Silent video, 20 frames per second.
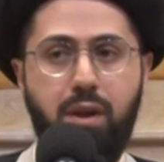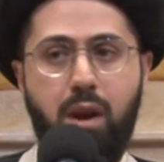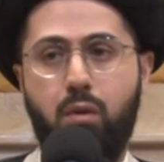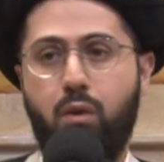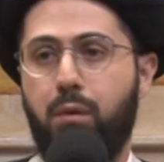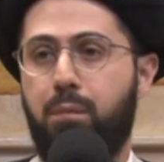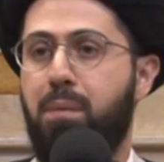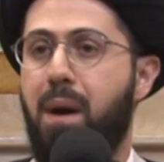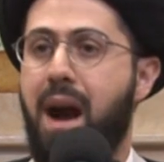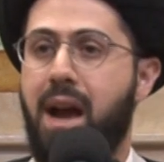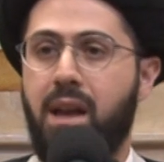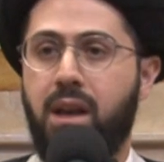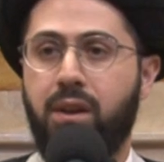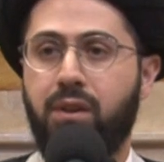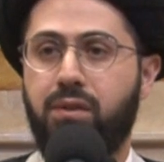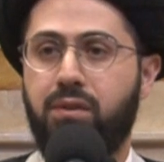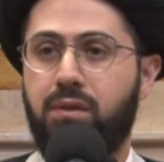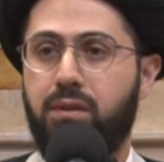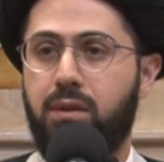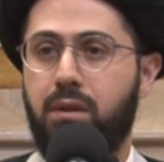they were
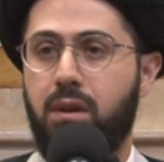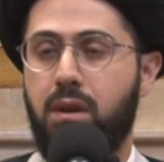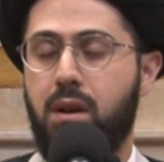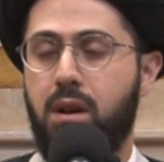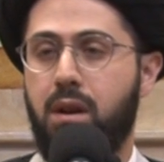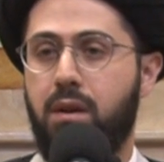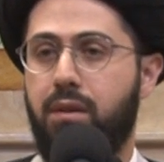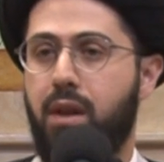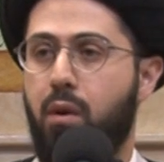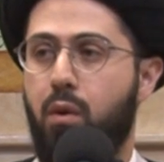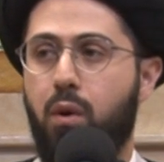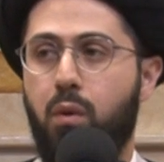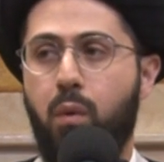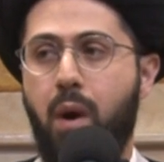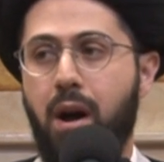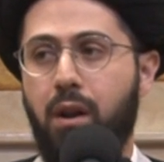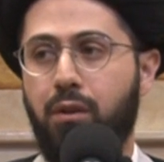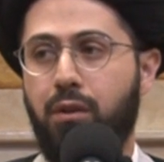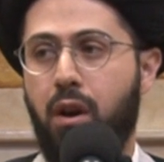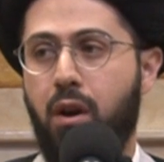pious, they were
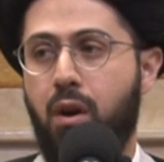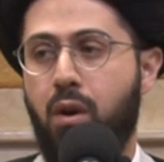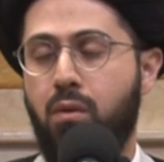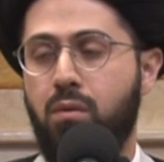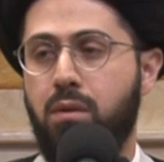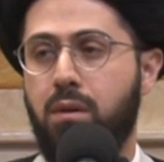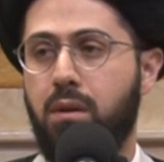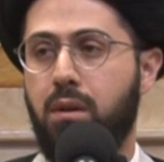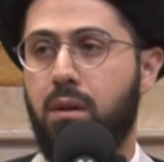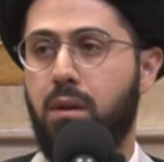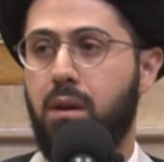well known,